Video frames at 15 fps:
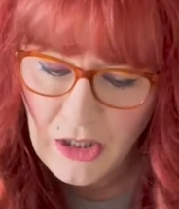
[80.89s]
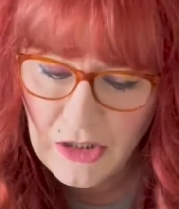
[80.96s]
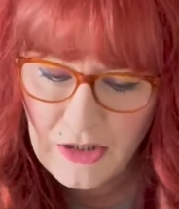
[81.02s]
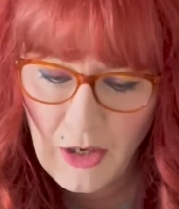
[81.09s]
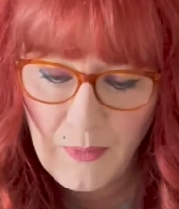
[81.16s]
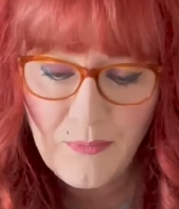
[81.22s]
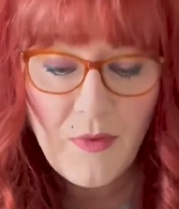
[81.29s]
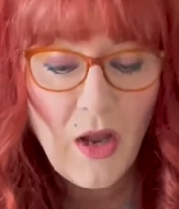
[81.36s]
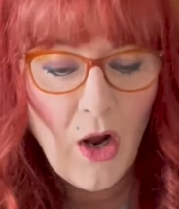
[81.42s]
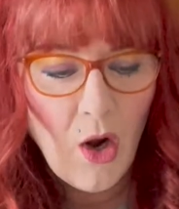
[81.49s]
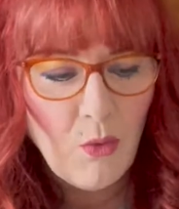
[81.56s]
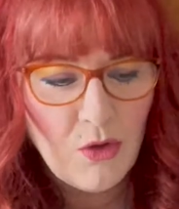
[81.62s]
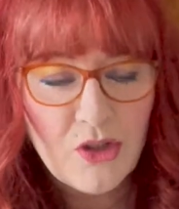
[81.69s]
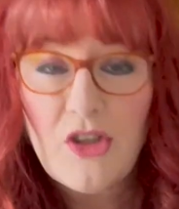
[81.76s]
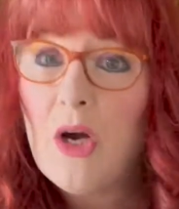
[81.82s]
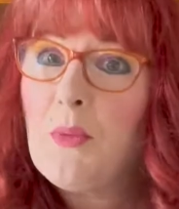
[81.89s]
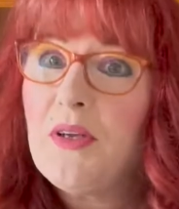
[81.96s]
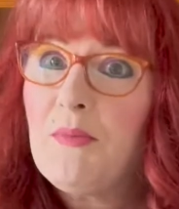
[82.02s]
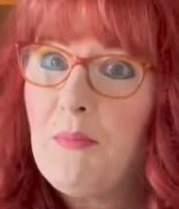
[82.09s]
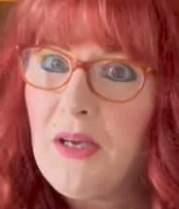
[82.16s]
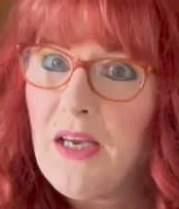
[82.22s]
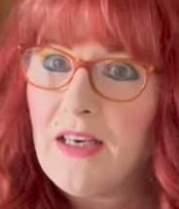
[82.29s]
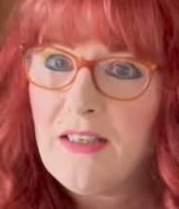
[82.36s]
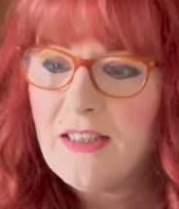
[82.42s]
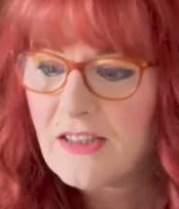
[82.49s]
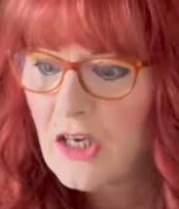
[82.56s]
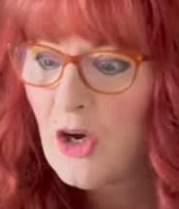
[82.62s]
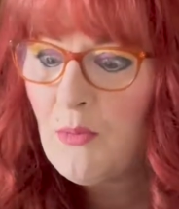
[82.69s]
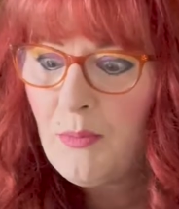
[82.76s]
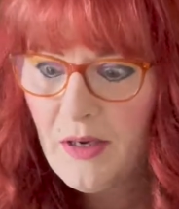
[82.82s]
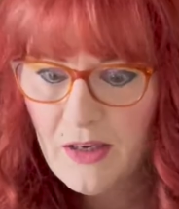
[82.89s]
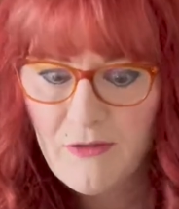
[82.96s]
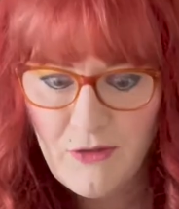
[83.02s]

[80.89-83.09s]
So we'll start with big. Let's go big